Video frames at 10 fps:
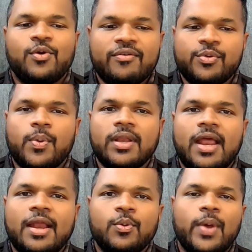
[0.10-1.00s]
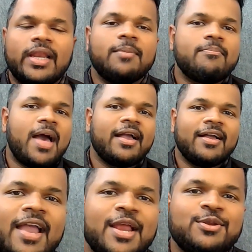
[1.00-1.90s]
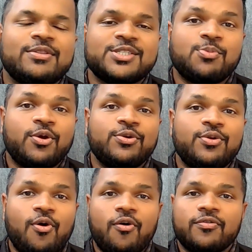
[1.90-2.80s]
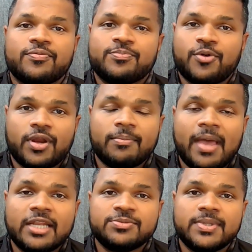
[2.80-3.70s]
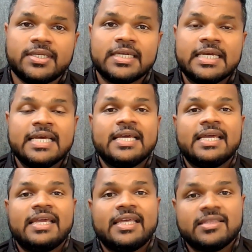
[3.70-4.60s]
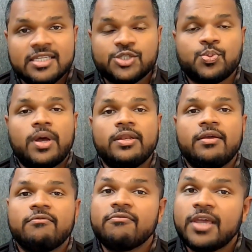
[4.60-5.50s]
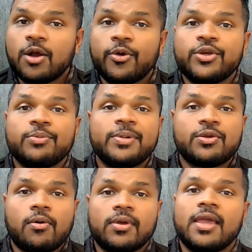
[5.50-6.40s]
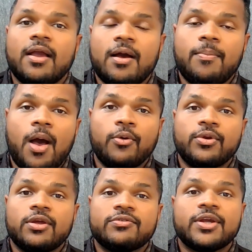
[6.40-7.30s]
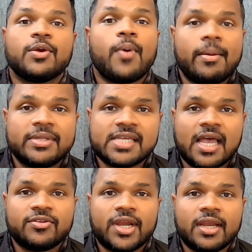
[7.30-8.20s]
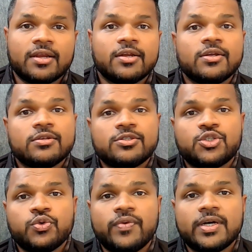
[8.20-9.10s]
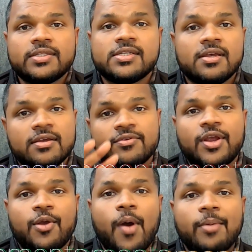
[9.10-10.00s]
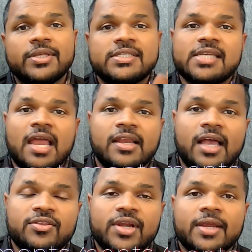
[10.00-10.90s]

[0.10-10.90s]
everyone, and welcome back again to this module of product management. In this one, we are going to be talking about requirements gathering. Two words: requirements and gathering.